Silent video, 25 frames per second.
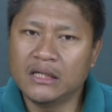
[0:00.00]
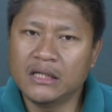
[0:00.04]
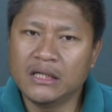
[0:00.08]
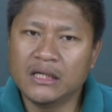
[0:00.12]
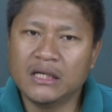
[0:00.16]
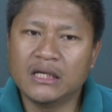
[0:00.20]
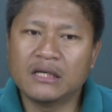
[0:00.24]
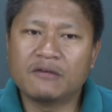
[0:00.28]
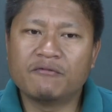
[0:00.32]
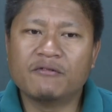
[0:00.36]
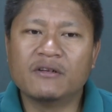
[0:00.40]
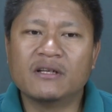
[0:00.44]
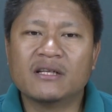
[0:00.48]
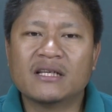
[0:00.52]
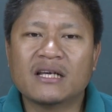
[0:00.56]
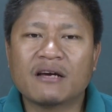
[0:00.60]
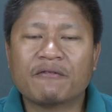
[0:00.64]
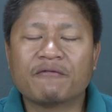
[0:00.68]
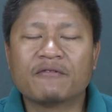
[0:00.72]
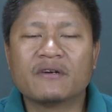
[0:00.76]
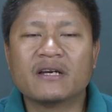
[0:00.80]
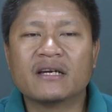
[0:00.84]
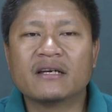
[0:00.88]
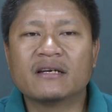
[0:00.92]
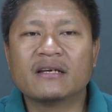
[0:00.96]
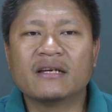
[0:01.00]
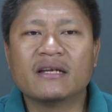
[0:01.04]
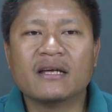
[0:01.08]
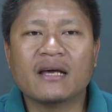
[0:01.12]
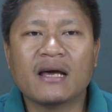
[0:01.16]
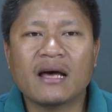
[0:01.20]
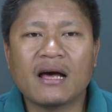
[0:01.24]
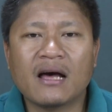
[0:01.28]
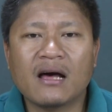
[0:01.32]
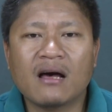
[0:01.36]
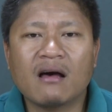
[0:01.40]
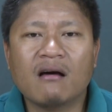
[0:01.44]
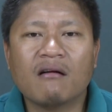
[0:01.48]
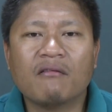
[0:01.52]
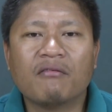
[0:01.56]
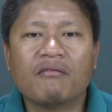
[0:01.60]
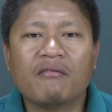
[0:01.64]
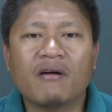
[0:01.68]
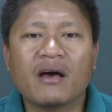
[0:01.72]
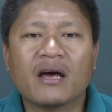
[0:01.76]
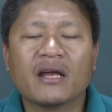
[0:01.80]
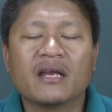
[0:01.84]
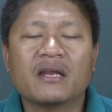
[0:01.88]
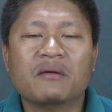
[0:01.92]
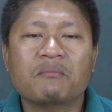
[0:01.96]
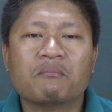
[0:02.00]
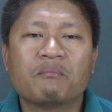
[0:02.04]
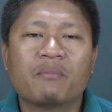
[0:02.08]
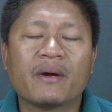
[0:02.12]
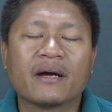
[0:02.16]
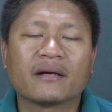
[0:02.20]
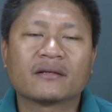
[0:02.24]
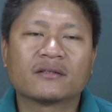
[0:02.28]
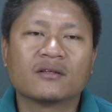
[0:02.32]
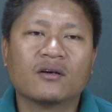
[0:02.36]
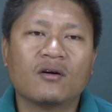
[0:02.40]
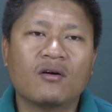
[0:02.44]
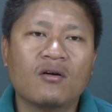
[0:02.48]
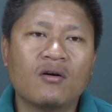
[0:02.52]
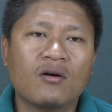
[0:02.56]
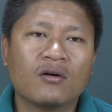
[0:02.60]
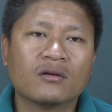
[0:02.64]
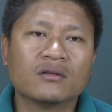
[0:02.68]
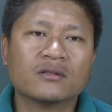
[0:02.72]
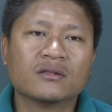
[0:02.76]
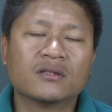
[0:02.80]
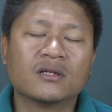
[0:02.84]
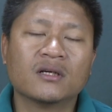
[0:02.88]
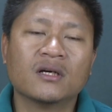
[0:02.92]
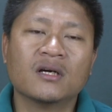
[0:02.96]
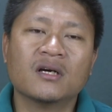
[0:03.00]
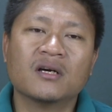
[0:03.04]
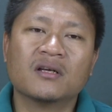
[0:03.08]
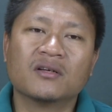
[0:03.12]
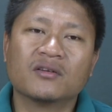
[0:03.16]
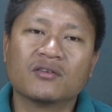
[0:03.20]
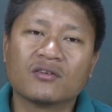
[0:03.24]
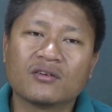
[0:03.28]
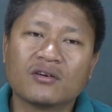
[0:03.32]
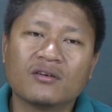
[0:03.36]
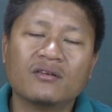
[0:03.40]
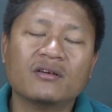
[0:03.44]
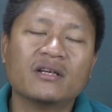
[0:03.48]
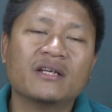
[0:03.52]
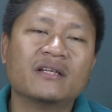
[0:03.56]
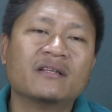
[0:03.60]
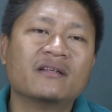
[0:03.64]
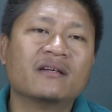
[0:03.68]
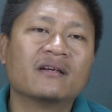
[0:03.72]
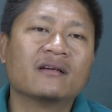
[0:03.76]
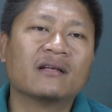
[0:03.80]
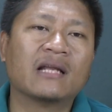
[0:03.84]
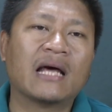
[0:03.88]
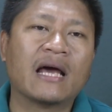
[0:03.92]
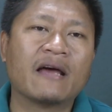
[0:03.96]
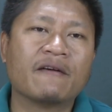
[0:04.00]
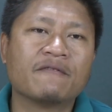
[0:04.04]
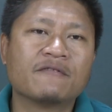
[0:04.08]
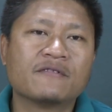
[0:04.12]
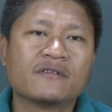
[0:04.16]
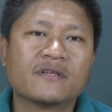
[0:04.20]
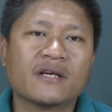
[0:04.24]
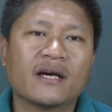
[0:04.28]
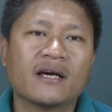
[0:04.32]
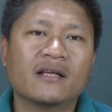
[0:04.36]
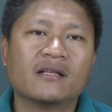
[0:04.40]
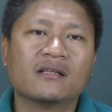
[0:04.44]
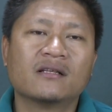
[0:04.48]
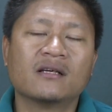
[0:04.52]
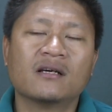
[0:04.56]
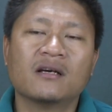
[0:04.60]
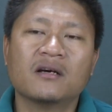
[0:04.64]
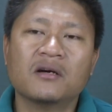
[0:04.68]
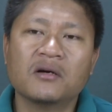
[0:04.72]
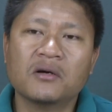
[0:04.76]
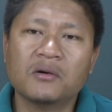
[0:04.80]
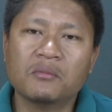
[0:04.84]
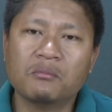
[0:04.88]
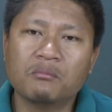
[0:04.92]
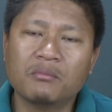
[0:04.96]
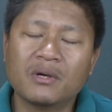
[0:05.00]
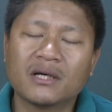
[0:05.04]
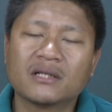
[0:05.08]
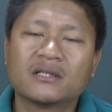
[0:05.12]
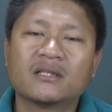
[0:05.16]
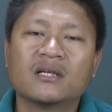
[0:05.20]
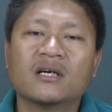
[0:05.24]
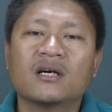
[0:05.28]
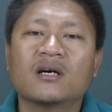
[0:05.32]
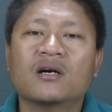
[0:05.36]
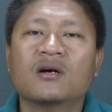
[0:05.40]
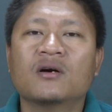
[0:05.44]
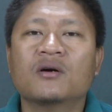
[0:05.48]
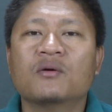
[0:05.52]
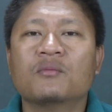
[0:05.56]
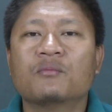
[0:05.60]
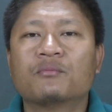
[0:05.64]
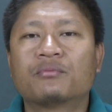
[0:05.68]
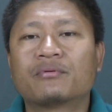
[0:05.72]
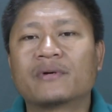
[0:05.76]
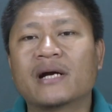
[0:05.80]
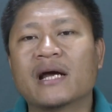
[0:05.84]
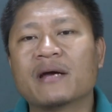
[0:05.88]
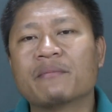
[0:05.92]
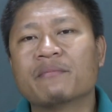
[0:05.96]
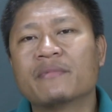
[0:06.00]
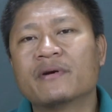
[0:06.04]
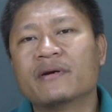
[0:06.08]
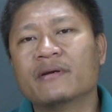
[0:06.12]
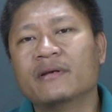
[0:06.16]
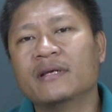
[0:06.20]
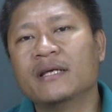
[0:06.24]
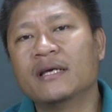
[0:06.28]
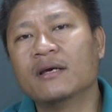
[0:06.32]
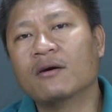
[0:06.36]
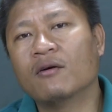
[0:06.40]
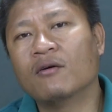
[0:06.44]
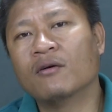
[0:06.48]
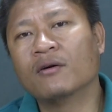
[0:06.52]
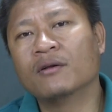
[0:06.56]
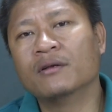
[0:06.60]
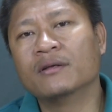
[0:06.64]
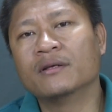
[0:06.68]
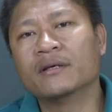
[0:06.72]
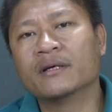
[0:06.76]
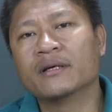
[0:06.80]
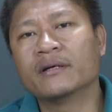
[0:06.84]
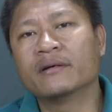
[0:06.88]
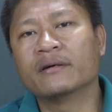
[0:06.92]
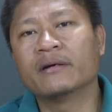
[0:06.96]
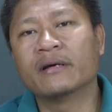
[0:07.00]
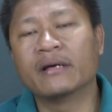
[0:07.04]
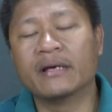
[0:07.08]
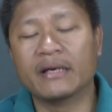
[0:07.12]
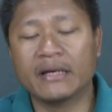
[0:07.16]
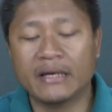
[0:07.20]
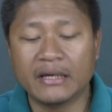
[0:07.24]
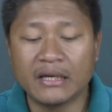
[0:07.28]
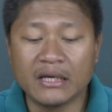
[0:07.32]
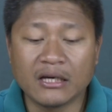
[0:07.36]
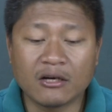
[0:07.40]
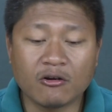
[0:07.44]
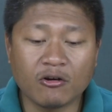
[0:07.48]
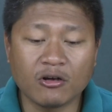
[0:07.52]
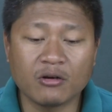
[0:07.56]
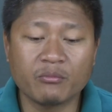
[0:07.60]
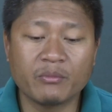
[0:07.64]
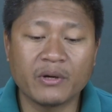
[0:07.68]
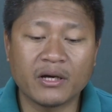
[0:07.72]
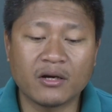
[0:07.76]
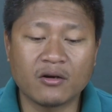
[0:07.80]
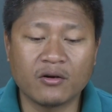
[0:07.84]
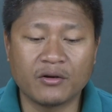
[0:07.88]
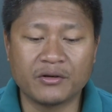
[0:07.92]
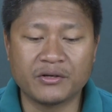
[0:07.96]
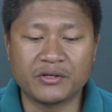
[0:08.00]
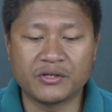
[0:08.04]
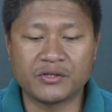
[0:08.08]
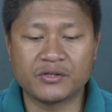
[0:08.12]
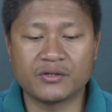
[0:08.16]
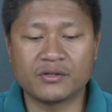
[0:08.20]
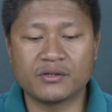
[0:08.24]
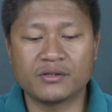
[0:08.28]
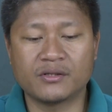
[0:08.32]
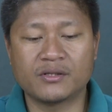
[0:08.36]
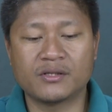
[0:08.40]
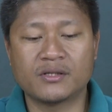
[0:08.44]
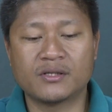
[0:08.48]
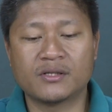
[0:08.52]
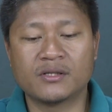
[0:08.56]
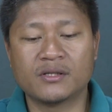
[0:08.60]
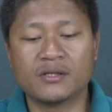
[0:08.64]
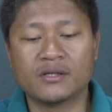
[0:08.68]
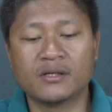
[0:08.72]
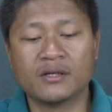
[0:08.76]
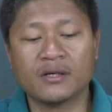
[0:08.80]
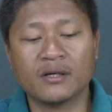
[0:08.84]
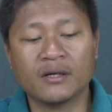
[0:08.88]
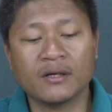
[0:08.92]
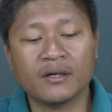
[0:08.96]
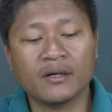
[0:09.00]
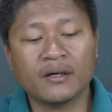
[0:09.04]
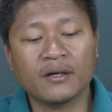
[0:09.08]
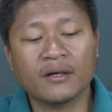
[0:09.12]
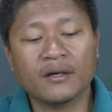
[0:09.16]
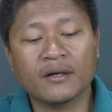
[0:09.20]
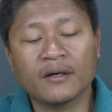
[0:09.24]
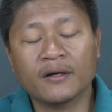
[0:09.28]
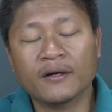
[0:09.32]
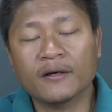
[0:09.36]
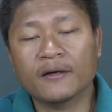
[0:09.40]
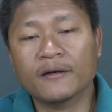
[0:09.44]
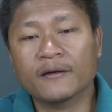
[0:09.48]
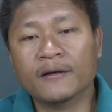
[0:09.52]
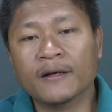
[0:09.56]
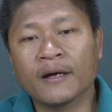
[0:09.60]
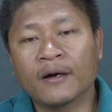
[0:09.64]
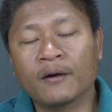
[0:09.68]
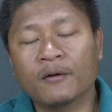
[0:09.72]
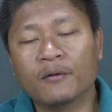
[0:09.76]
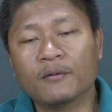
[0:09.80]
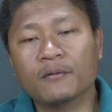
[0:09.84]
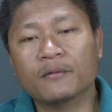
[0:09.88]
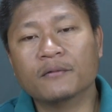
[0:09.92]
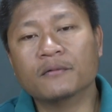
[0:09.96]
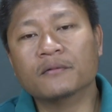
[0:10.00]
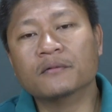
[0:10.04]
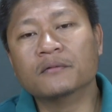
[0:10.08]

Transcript: it will definitely have an impact on not only their lifestyle, but primarily on their economic conditions. Now,